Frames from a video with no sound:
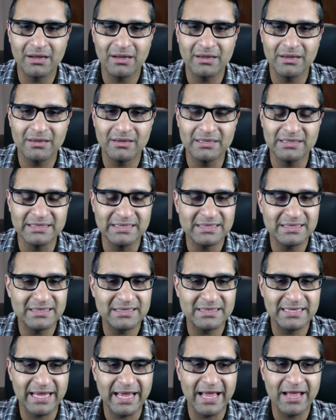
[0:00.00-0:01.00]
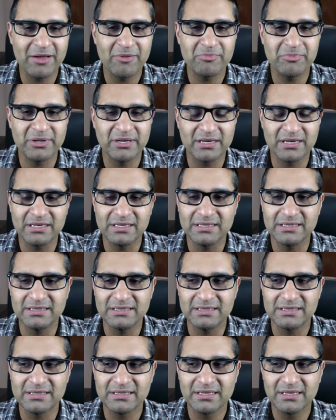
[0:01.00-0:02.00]
is this a scam?
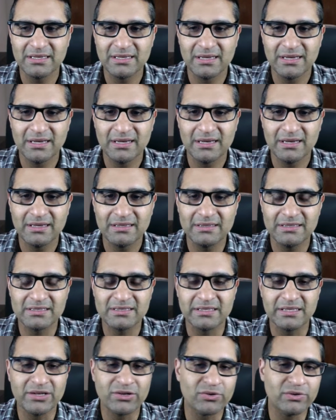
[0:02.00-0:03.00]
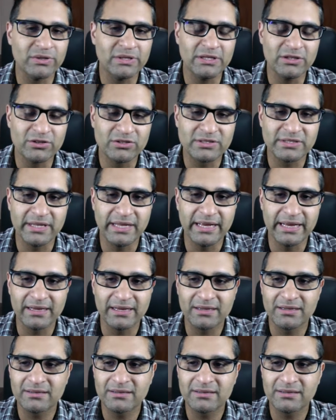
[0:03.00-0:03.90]
Because this literally looks like,